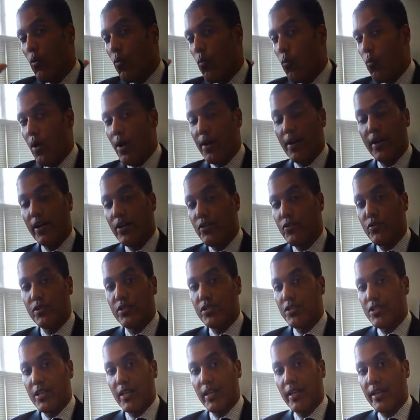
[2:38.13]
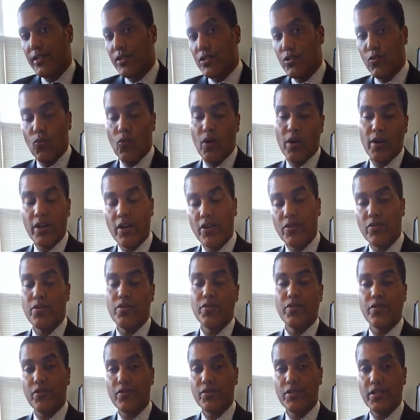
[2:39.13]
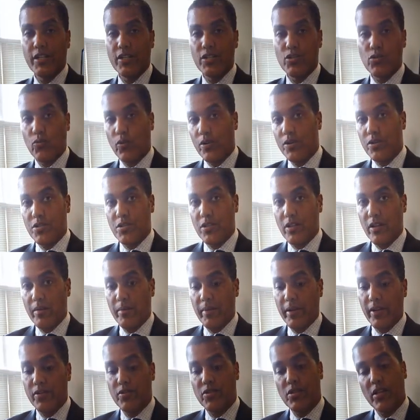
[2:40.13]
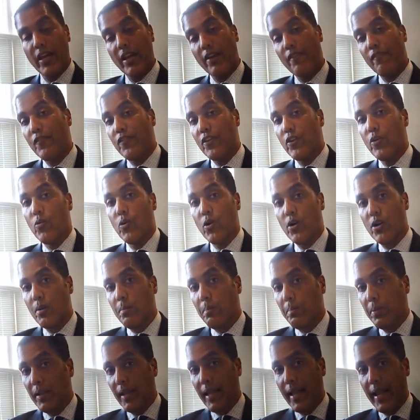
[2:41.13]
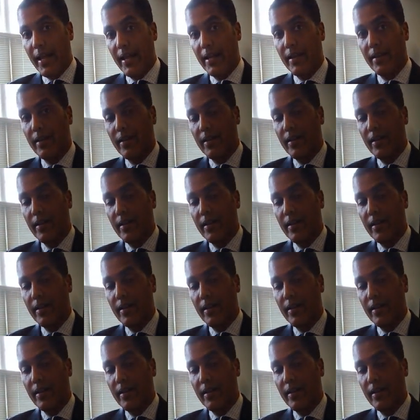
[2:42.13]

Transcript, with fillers: 110 to 113 square centimeters. If you were to plant